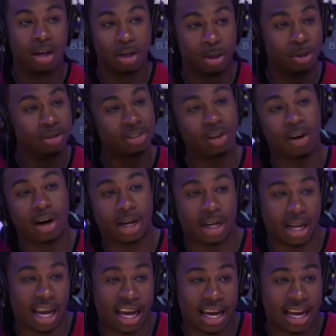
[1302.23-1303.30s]
You
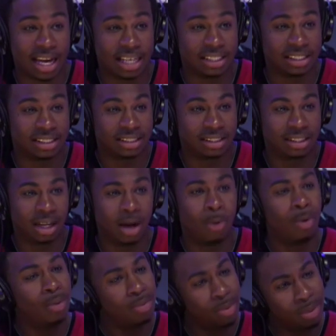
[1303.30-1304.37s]
started as uh,
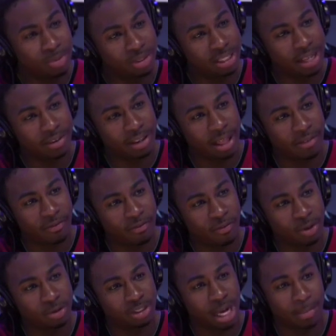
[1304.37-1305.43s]
when, when was that that
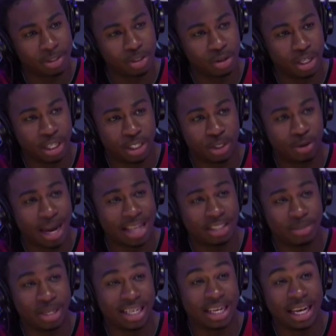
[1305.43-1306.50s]
first opportunity that you got to
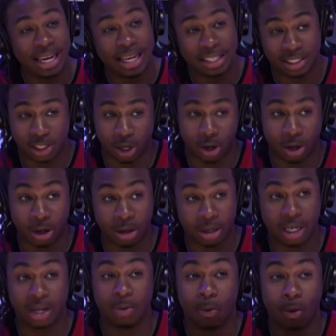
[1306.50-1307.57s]
be an
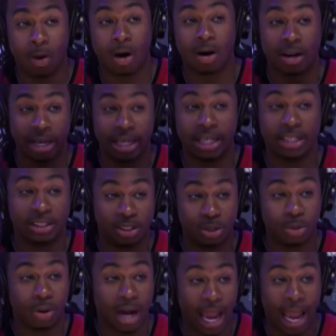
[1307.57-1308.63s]
intern and walk
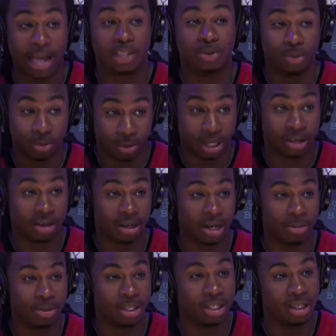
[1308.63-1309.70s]
into an actual record
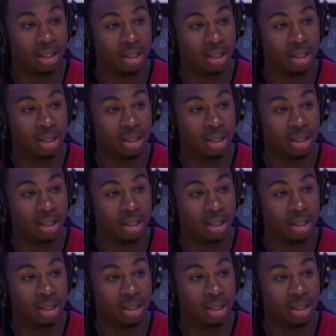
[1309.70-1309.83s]
company?